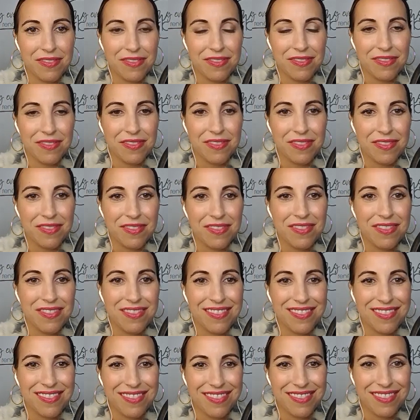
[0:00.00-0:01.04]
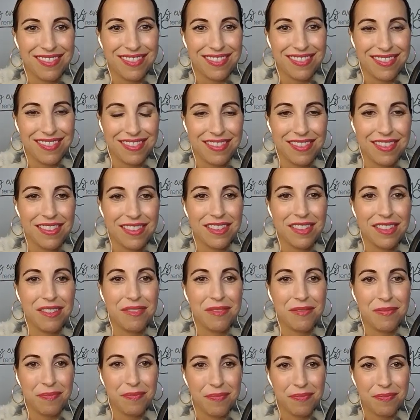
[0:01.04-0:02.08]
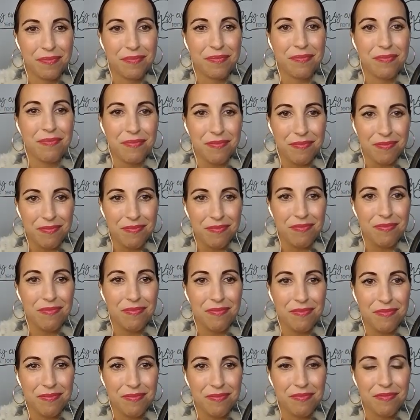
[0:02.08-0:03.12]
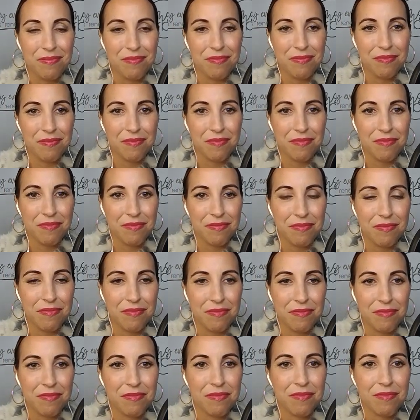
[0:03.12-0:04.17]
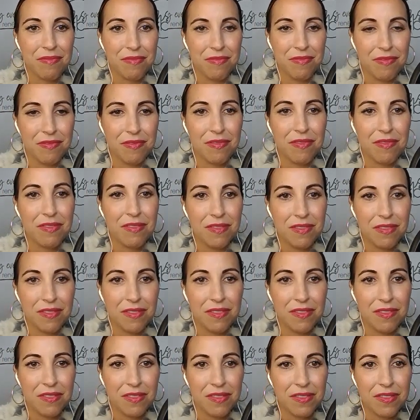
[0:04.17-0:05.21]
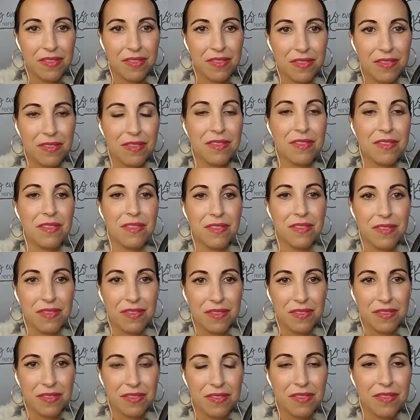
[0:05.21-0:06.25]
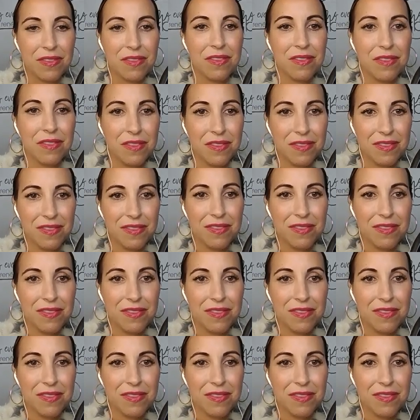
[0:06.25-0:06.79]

No words are spoken by the person on screen.